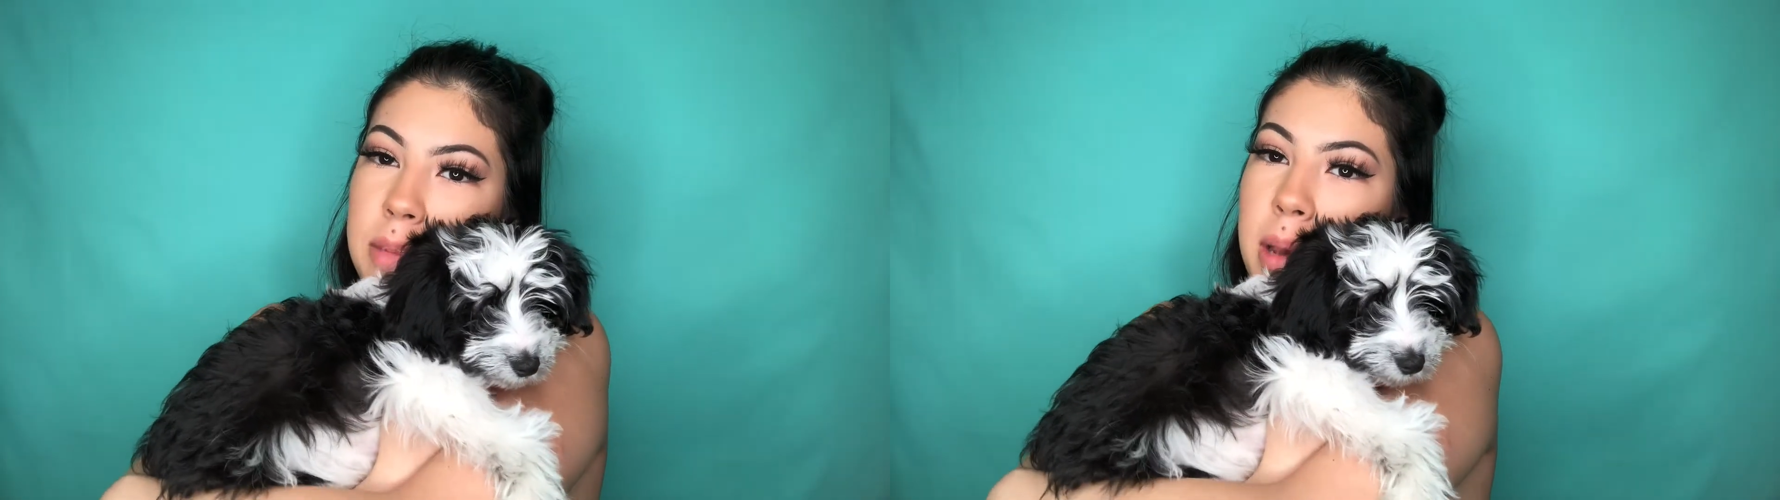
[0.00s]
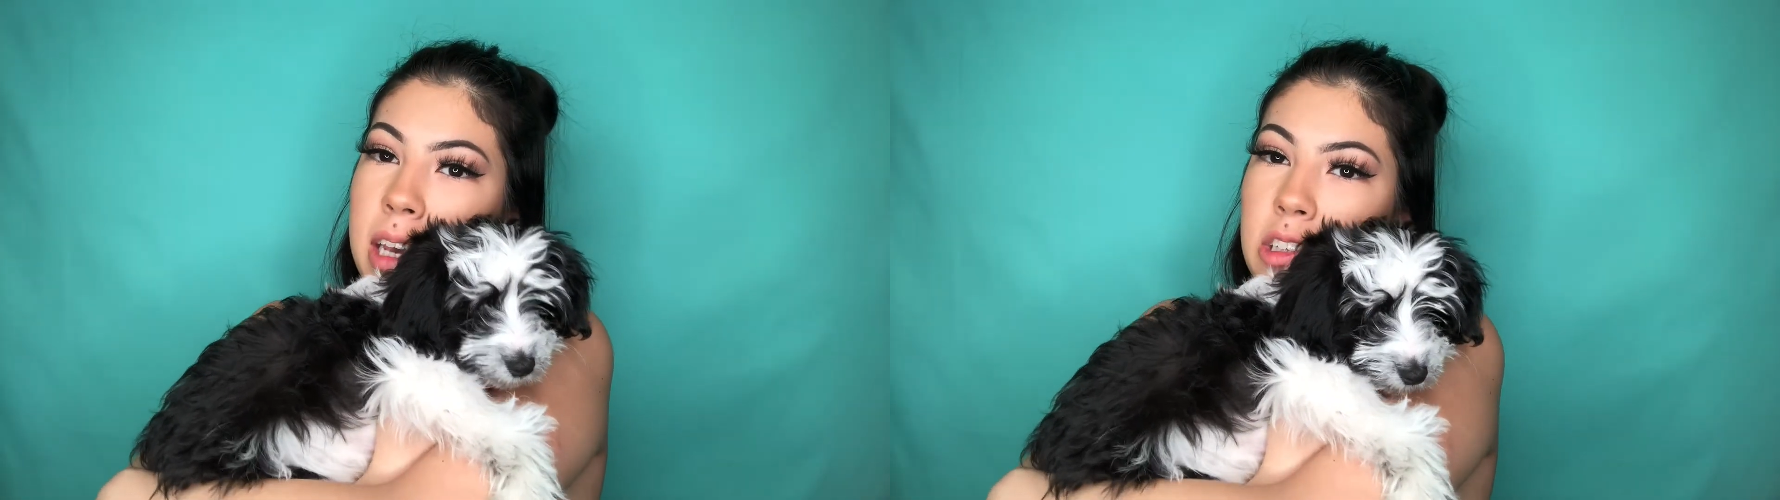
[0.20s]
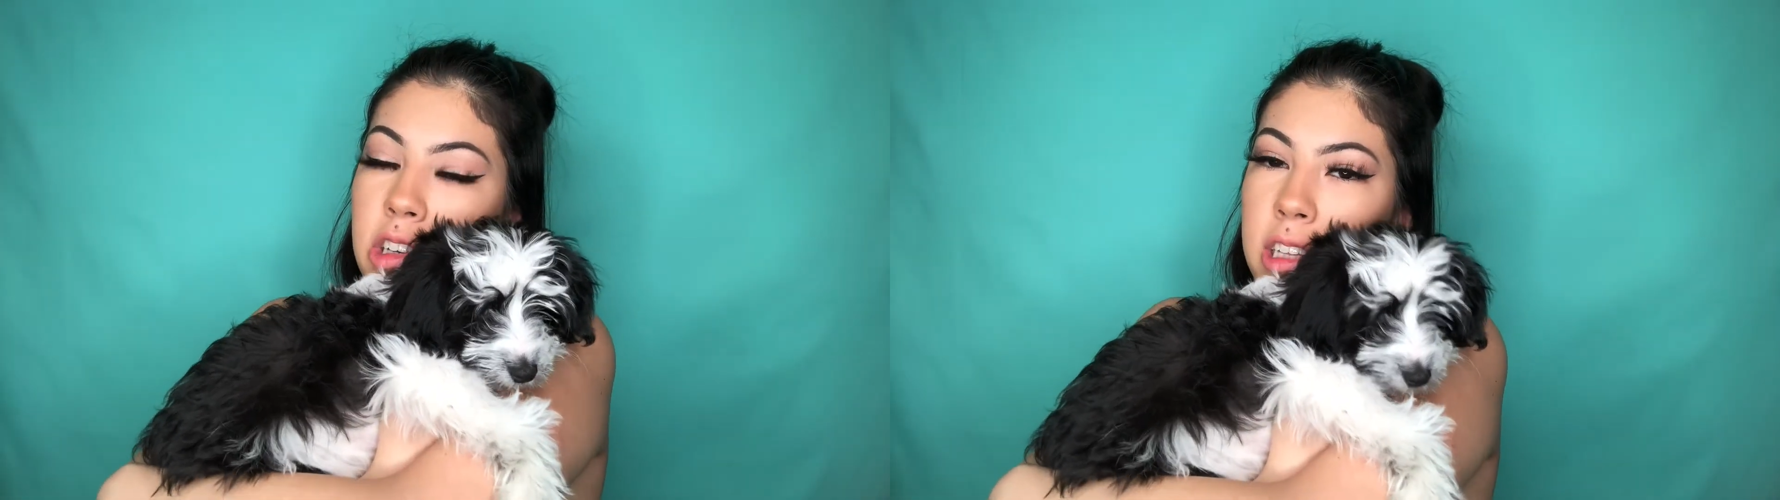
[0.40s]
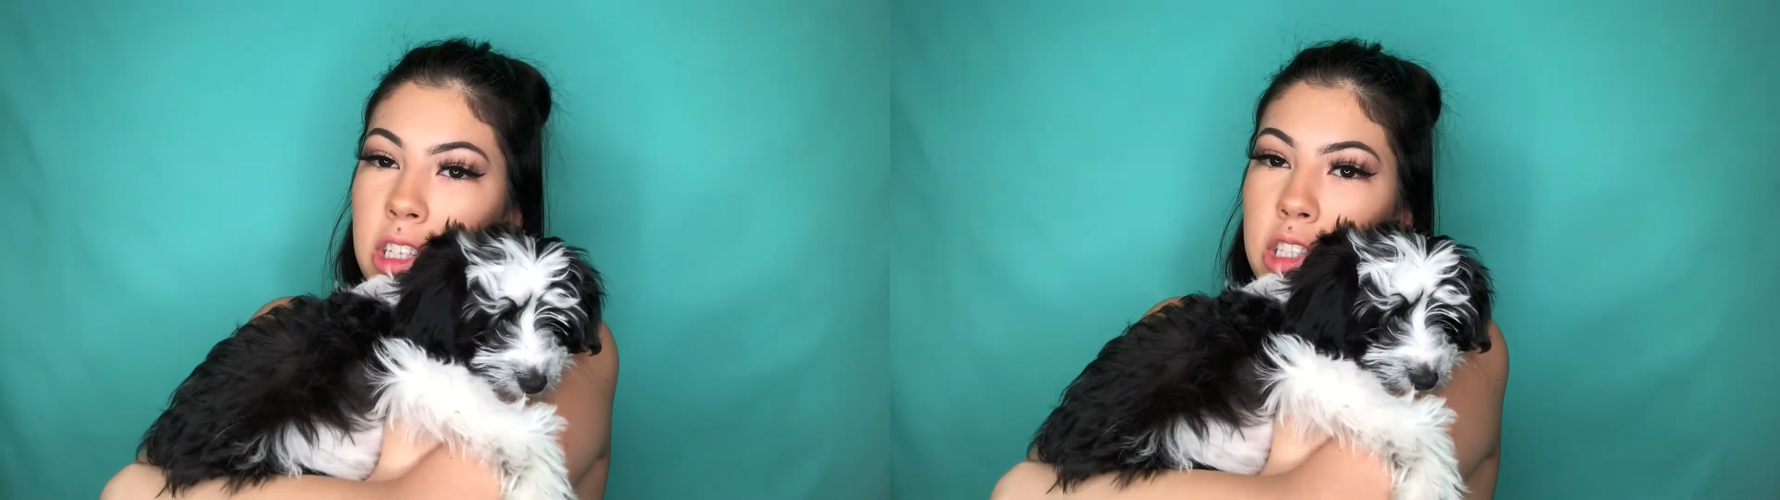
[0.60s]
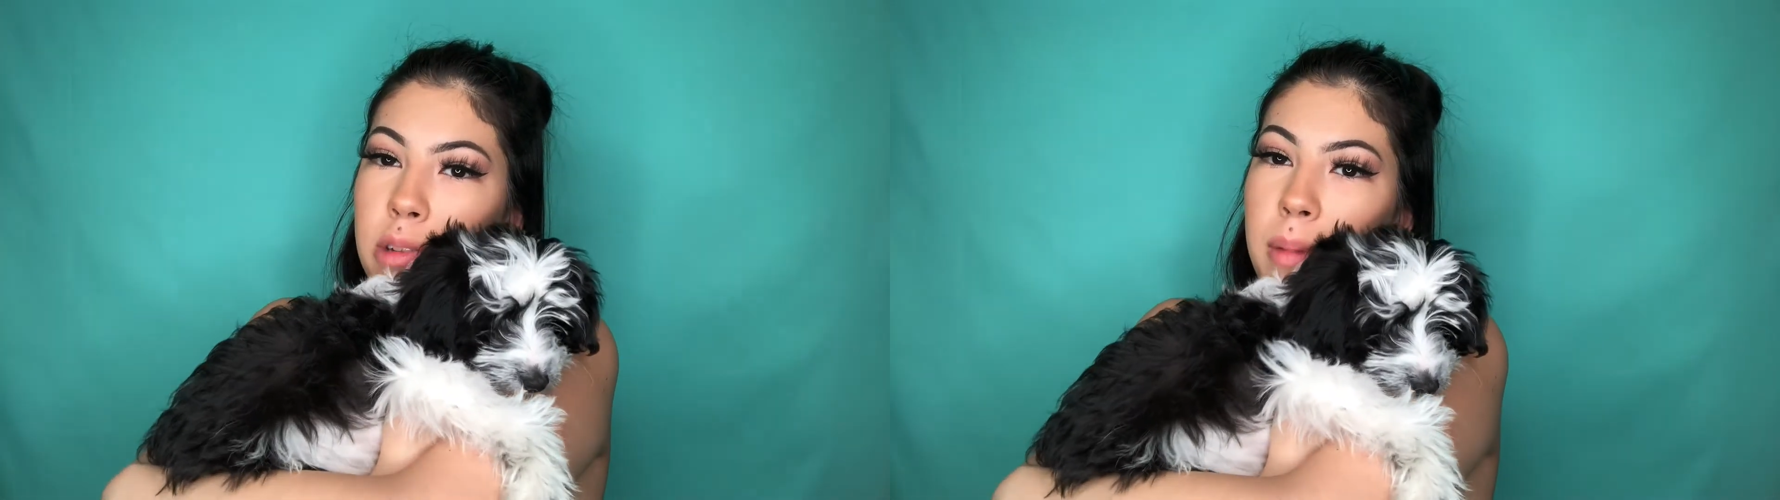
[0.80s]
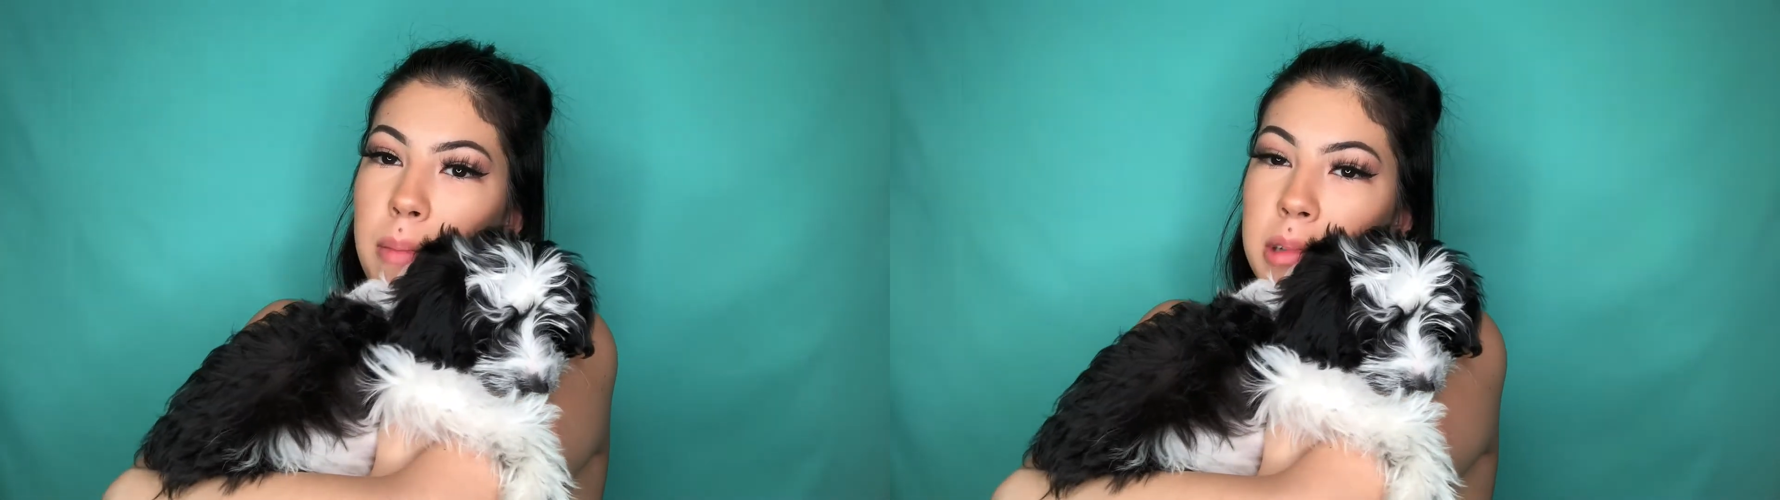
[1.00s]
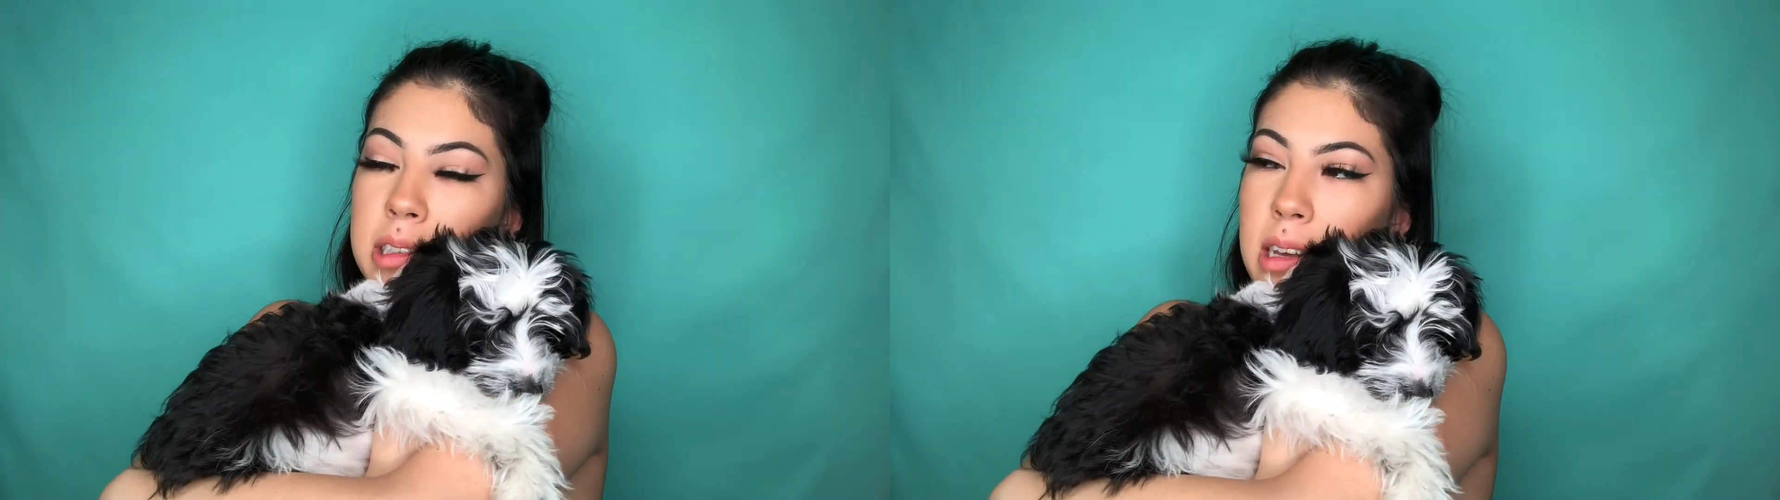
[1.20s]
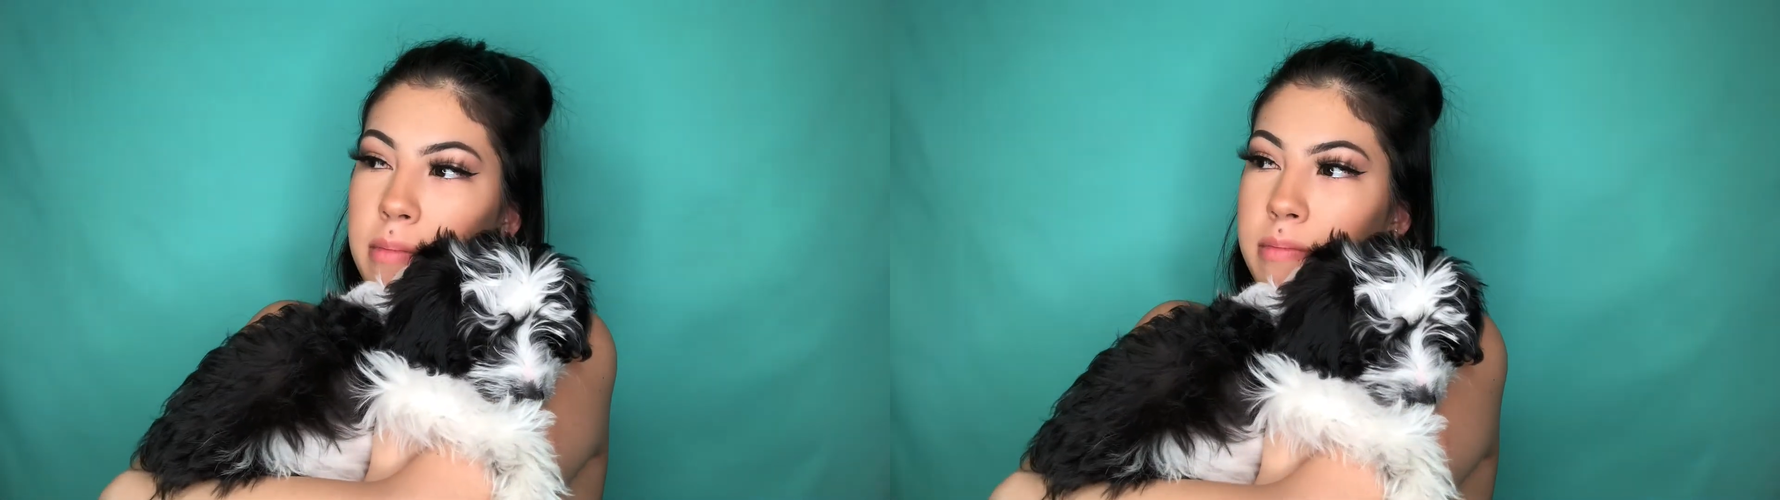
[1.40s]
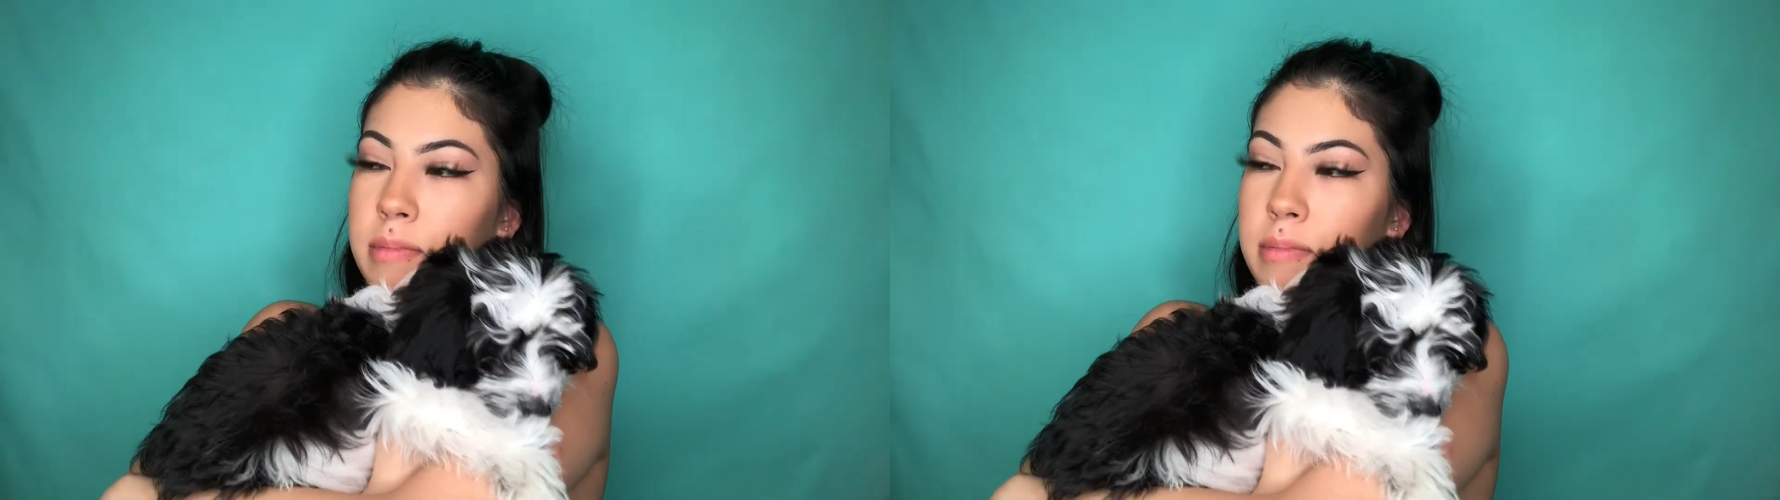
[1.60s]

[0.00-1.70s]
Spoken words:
and making sure that she remembers them,